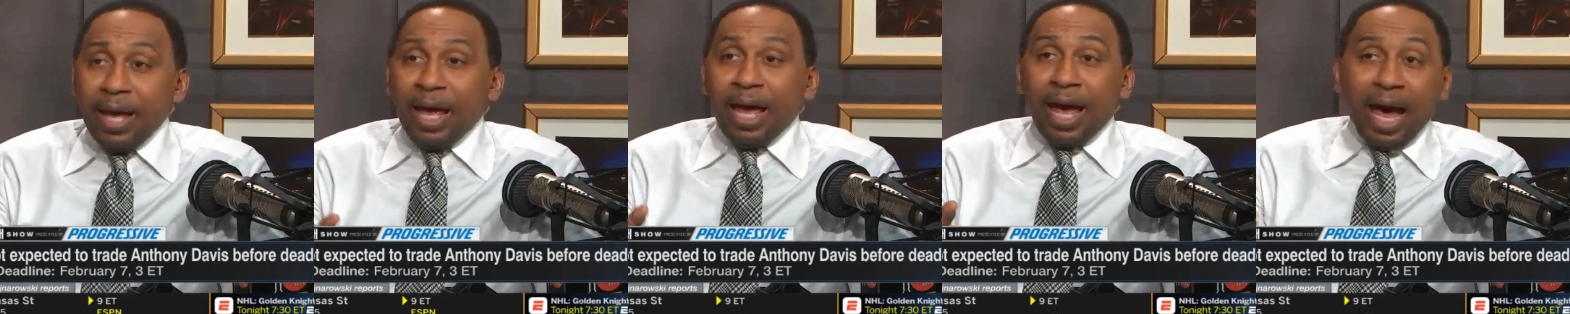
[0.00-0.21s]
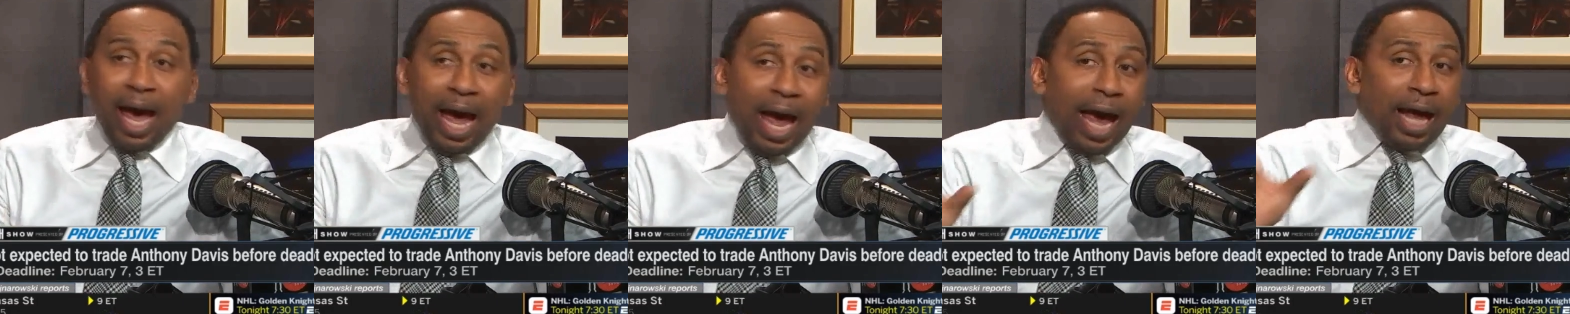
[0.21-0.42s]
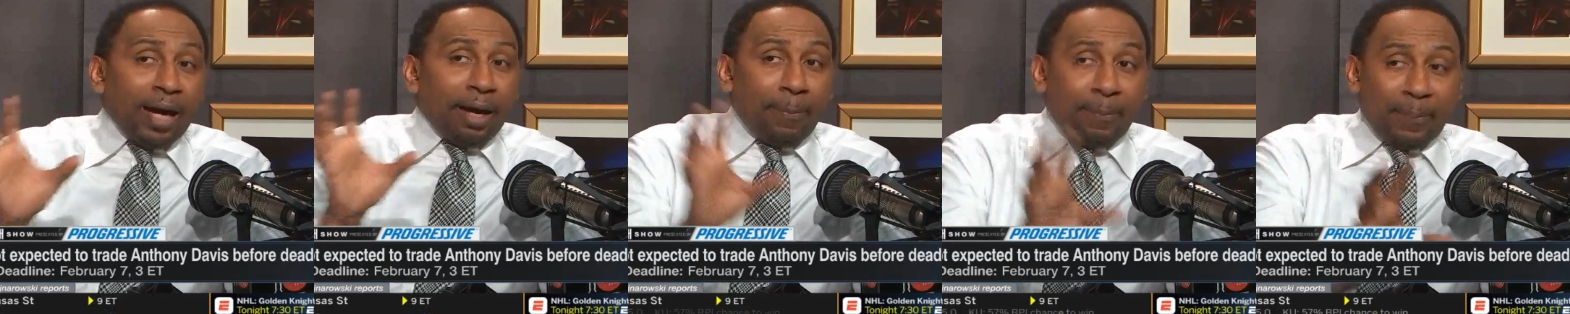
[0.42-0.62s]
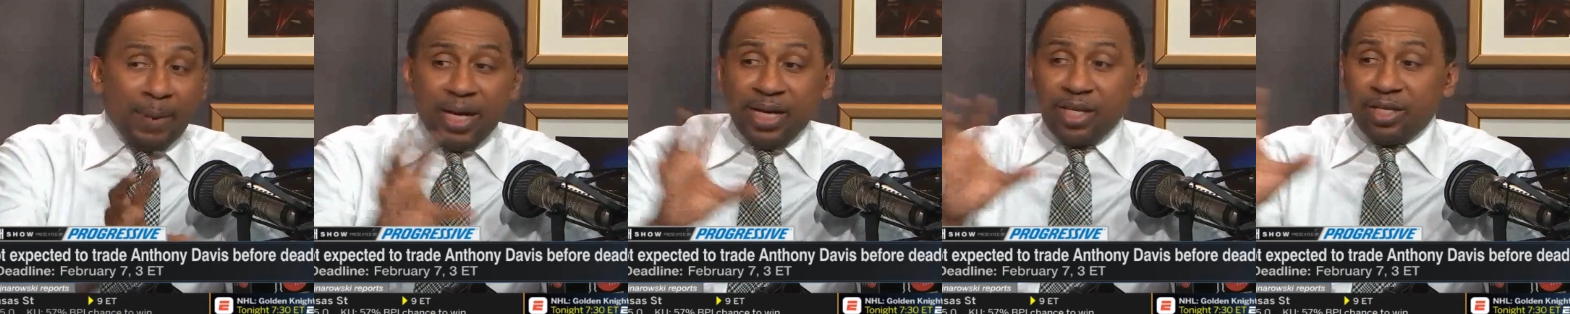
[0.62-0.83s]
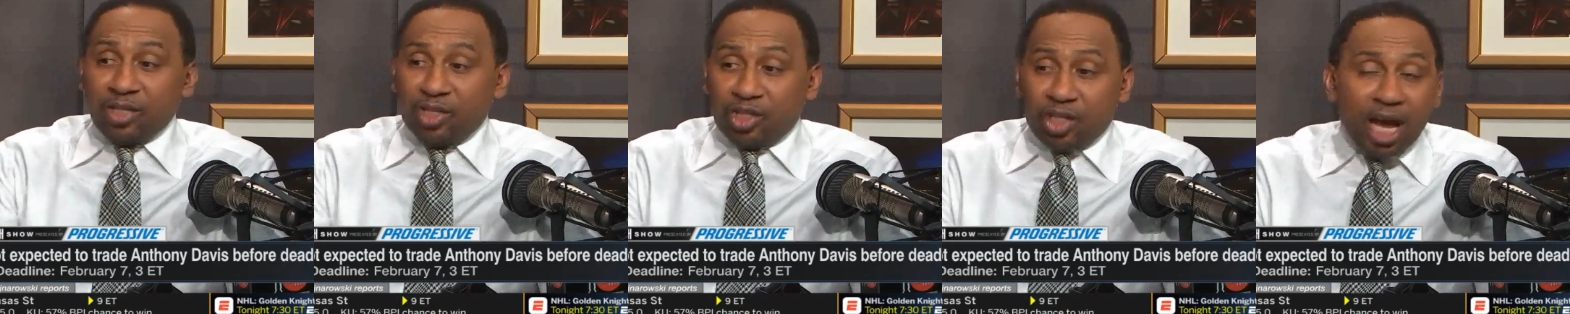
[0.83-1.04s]
how to be
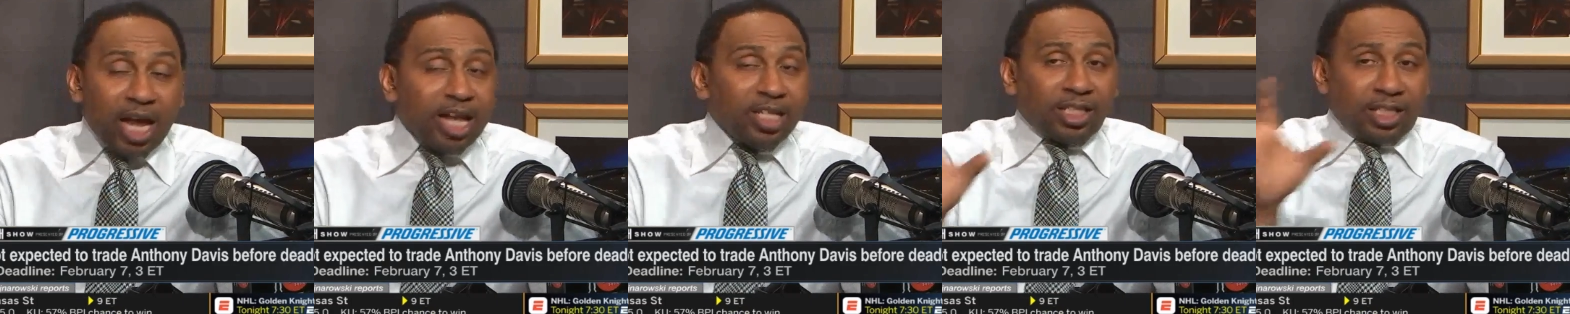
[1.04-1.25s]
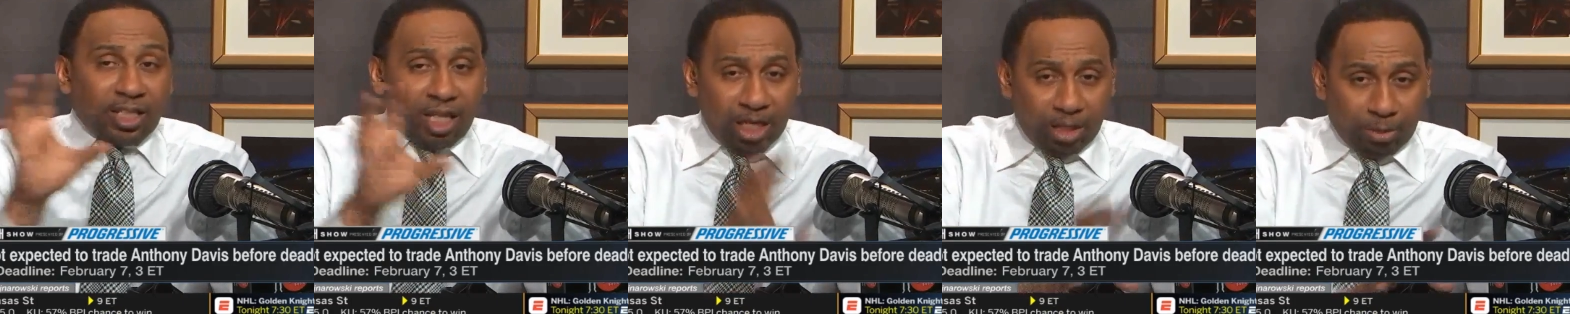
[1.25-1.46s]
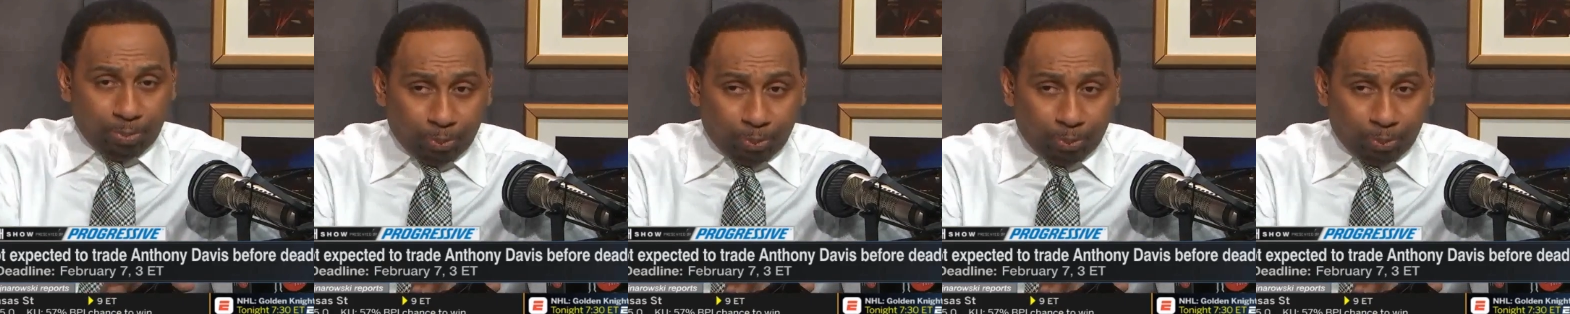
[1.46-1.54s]
just as